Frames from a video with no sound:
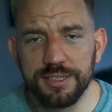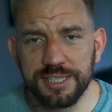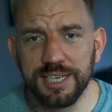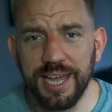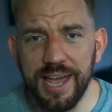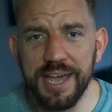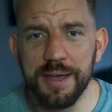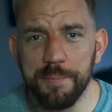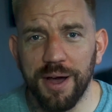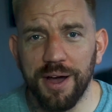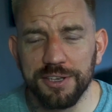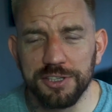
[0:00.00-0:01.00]
and to get
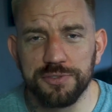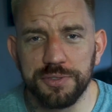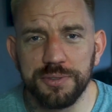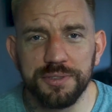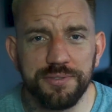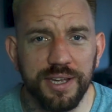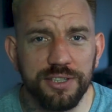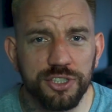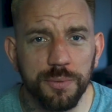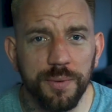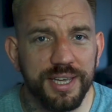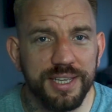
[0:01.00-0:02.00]
hit markers through the fence the